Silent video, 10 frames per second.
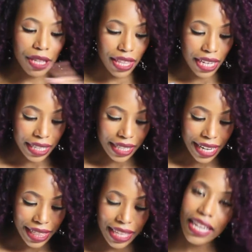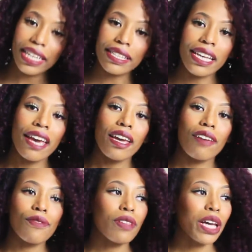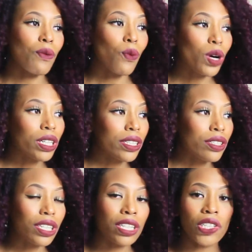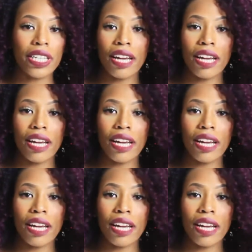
But things like this, if you like word search,